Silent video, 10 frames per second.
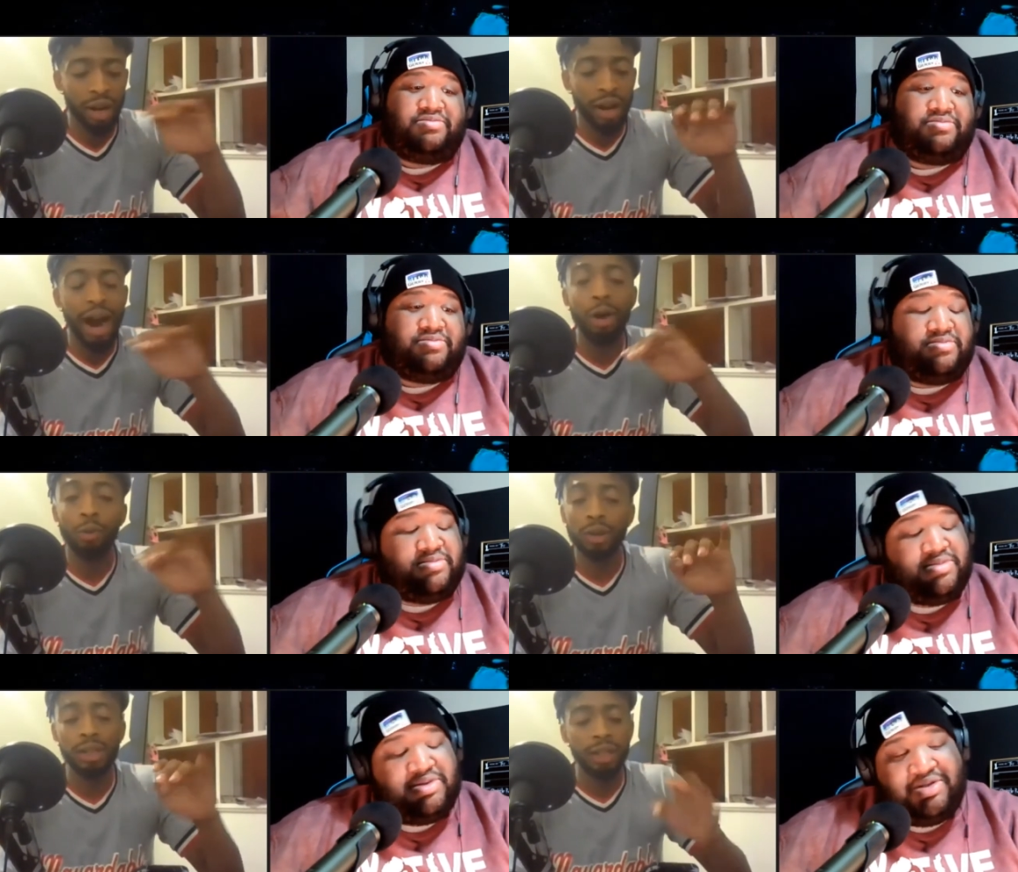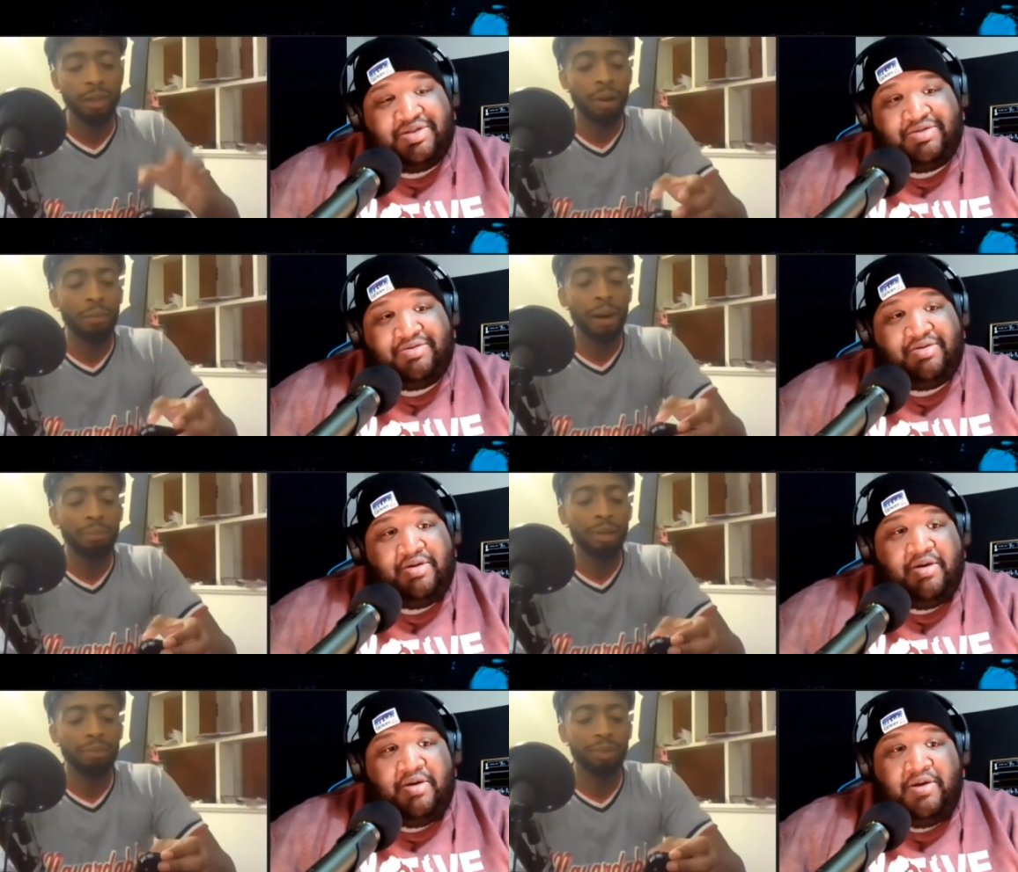Speaker 1: outwardly about my
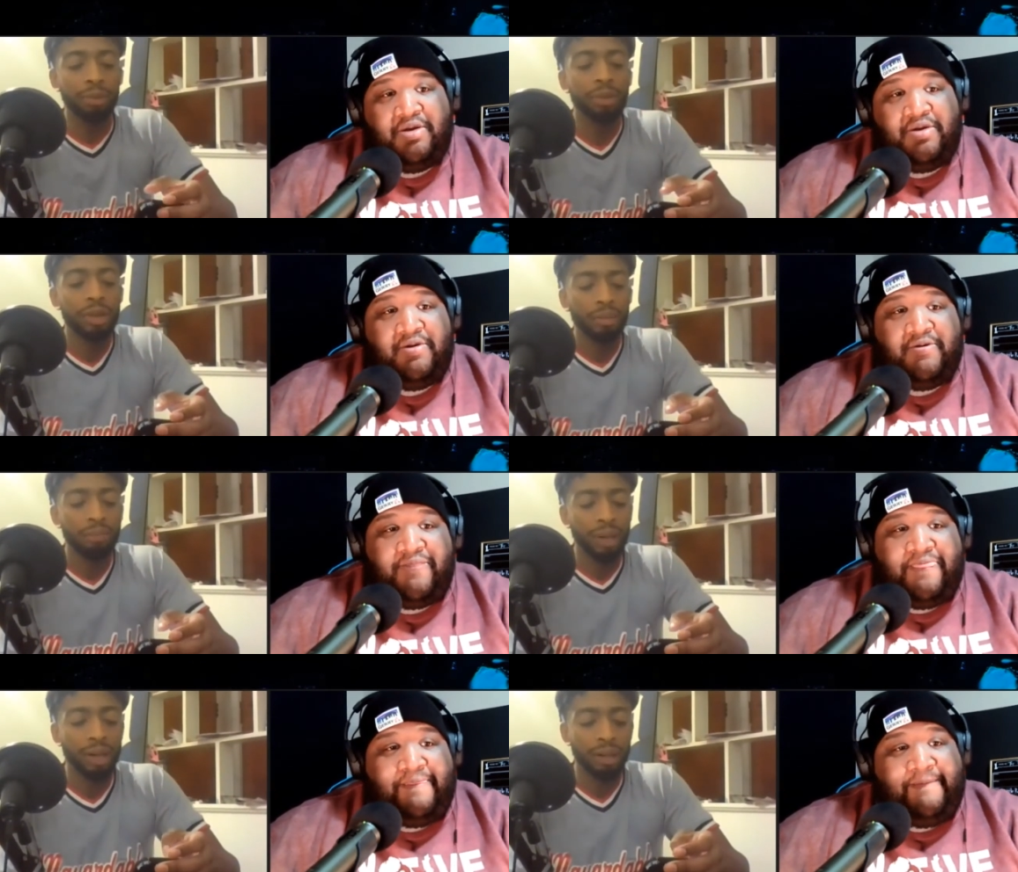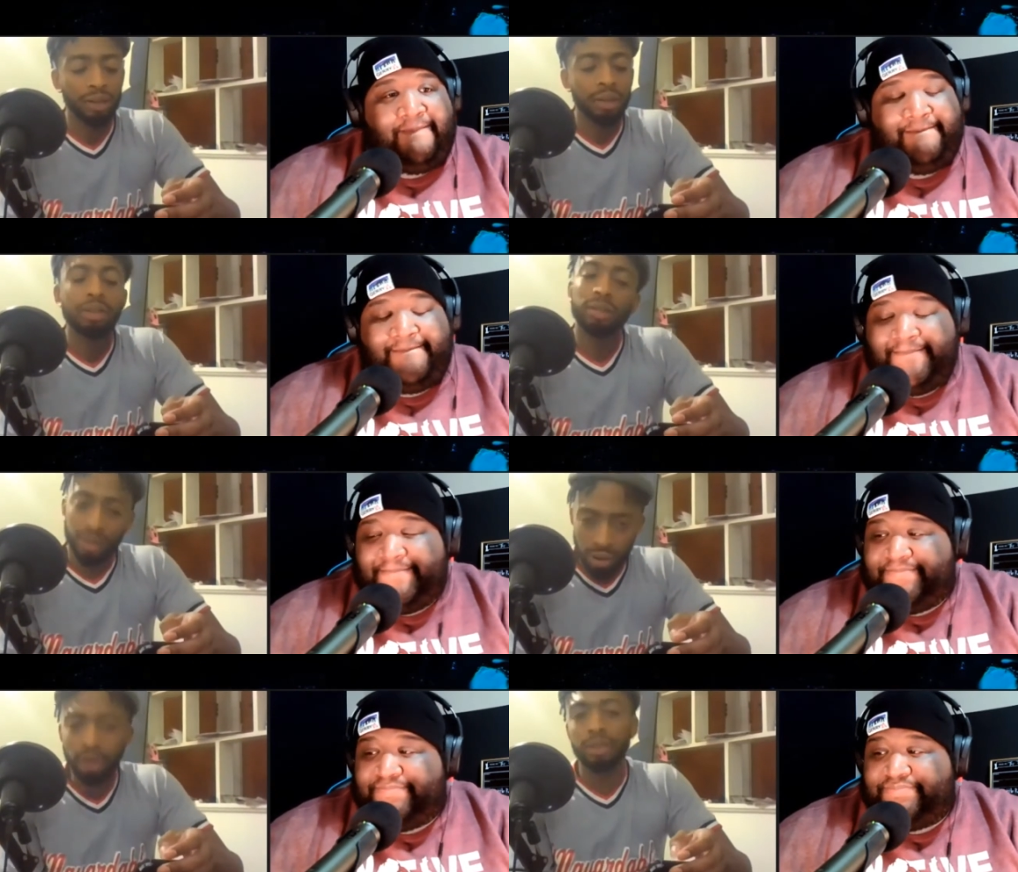people, but
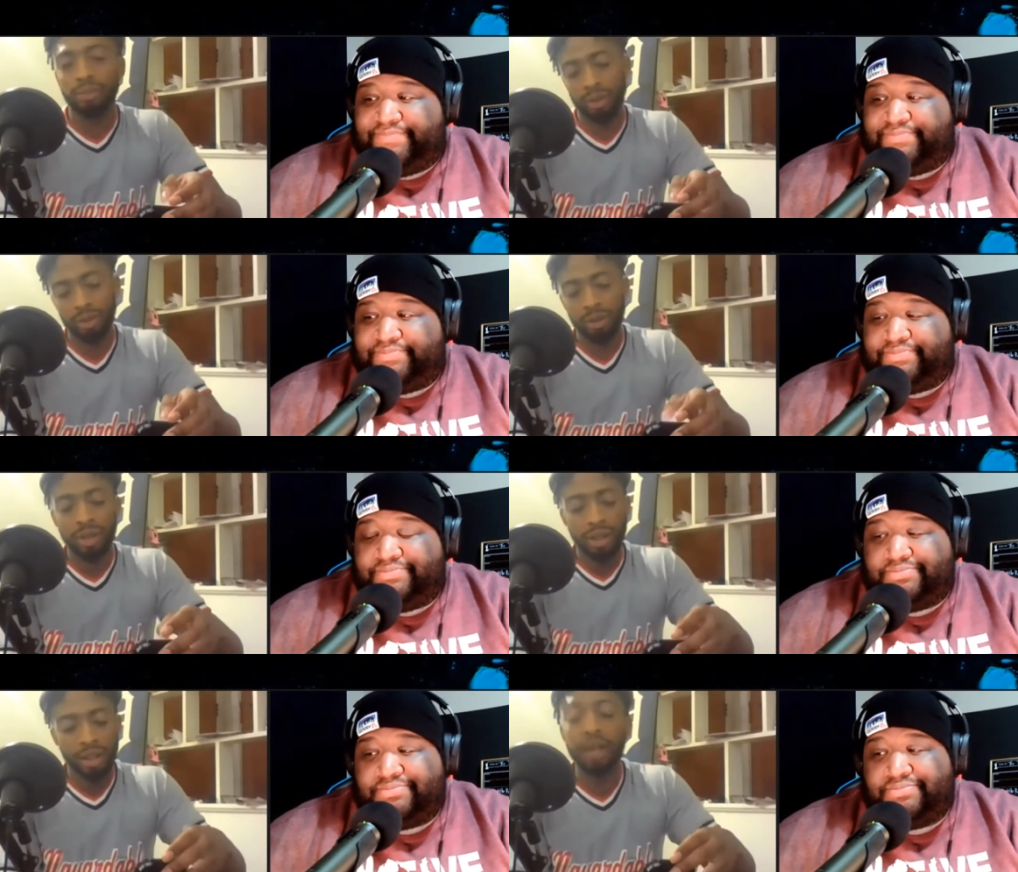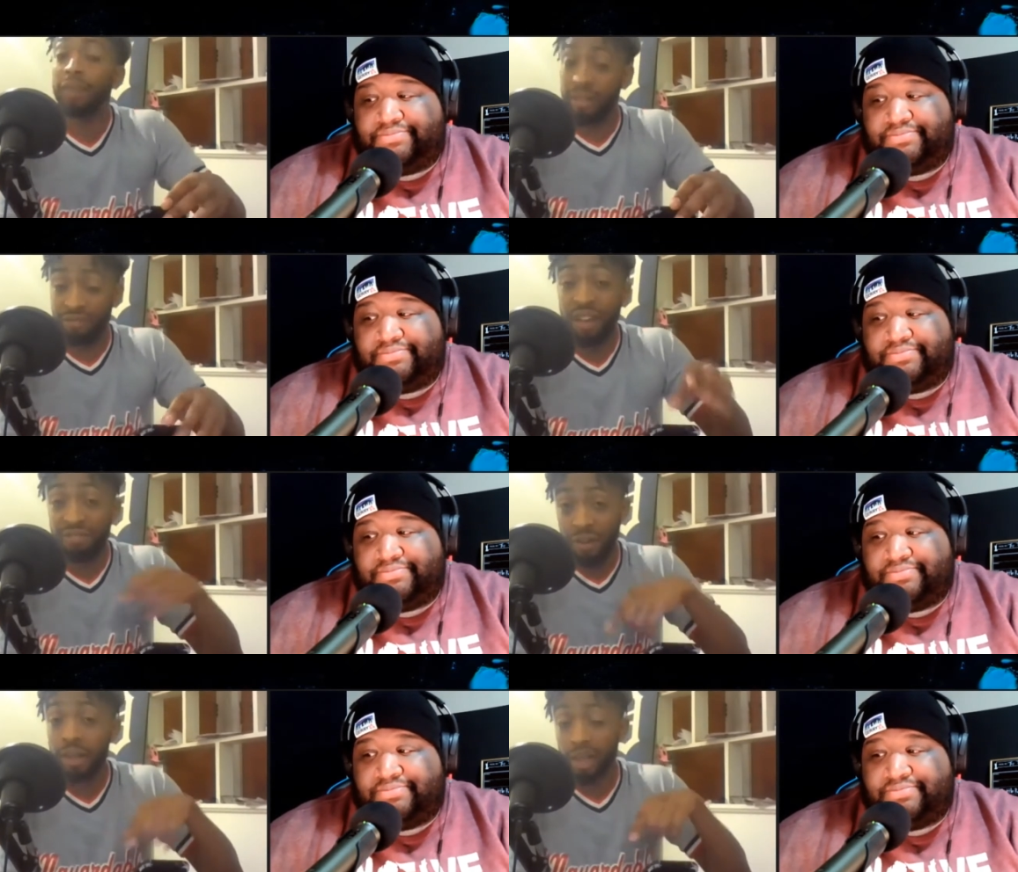trust me, if they
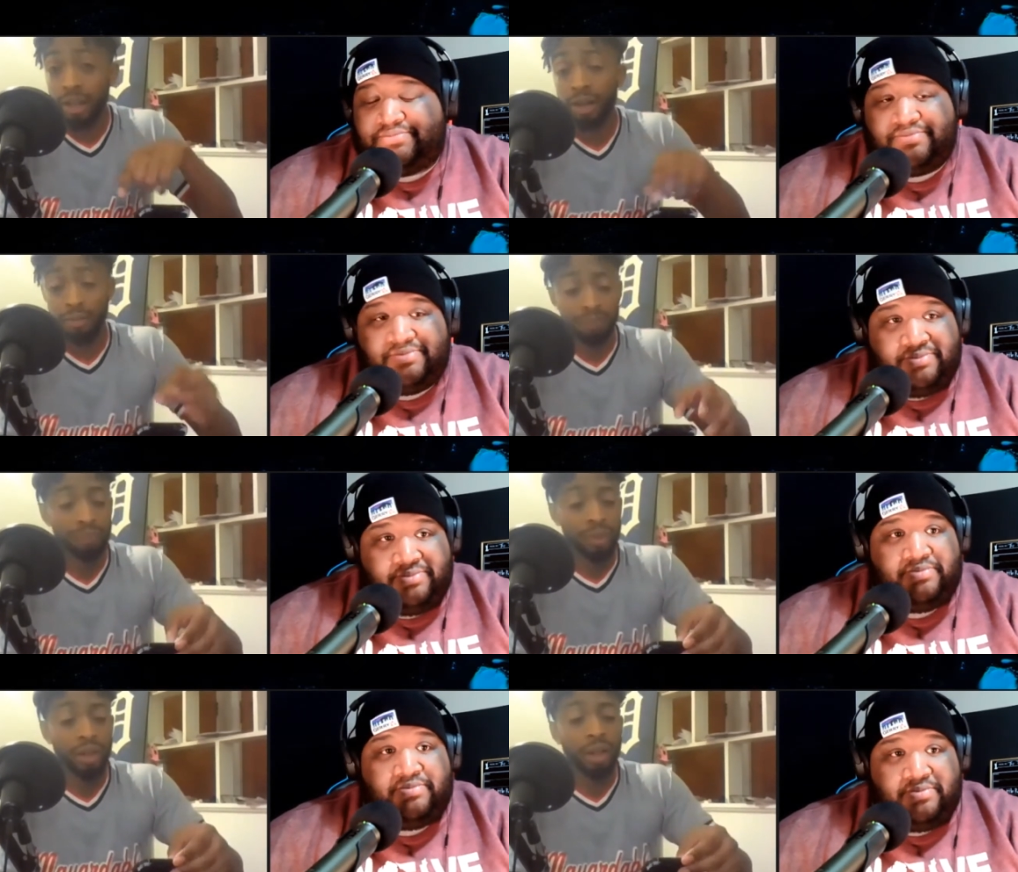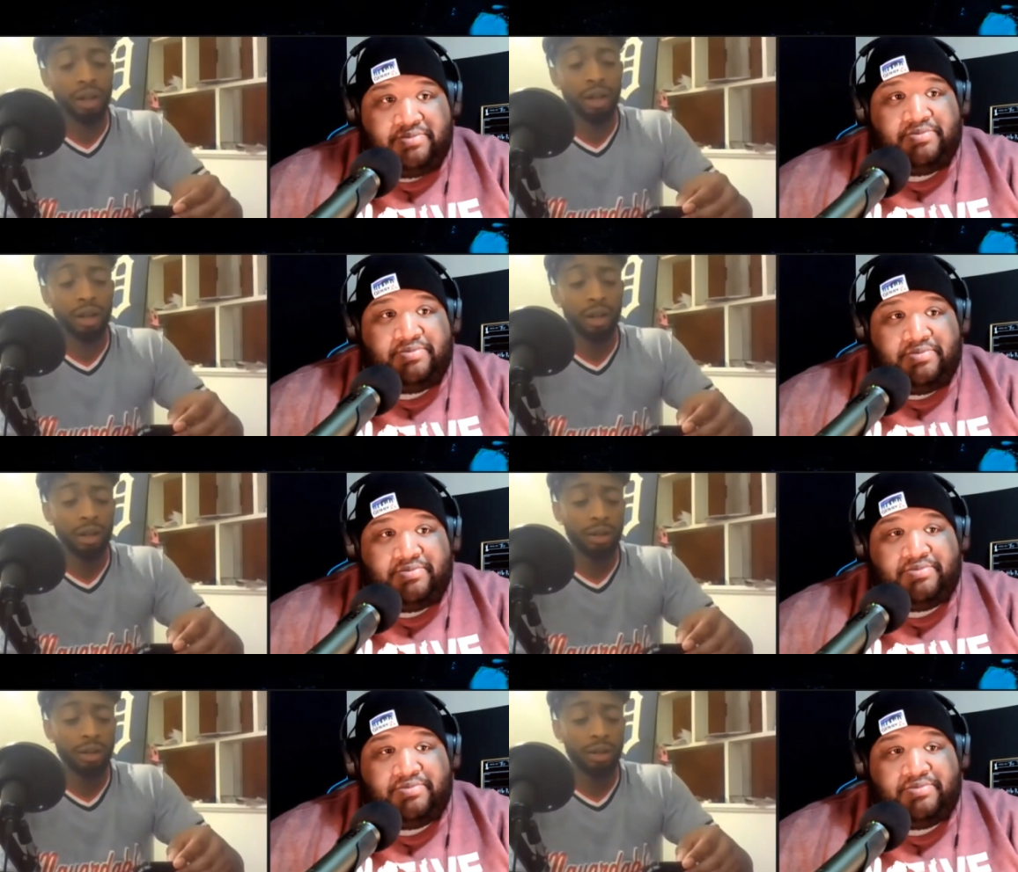fucking up, they